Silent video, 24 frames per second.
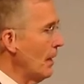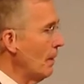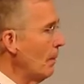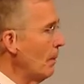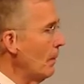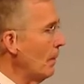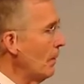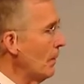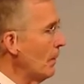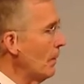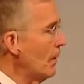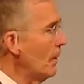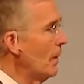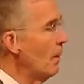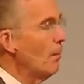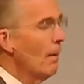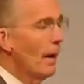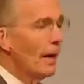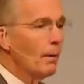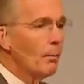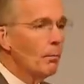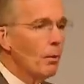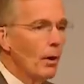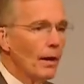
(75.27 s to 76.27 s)
theme that
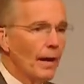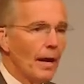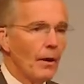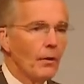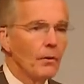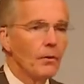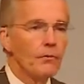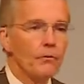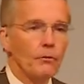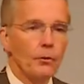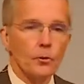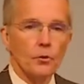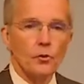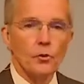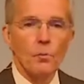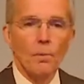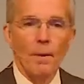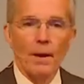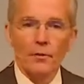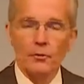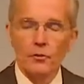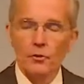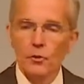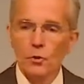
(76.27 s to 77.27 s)
Mike brought out in the first
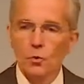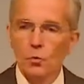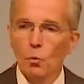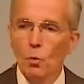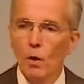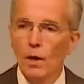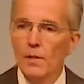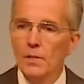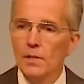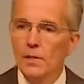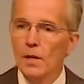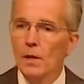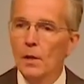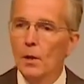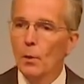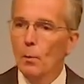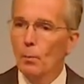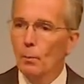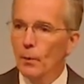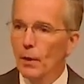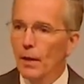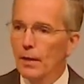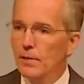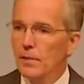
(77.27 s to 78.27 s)
two messages was
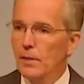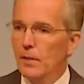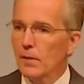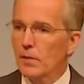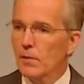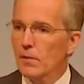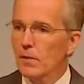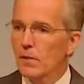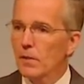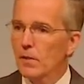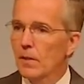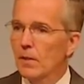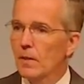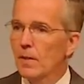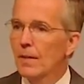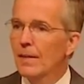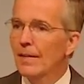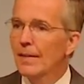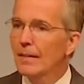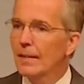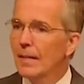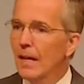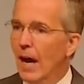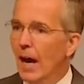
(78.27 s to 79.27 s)
presence.
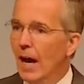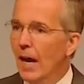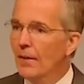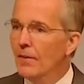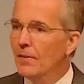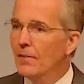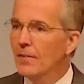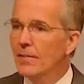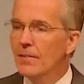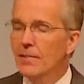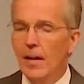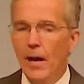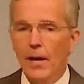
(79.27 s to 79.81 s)
God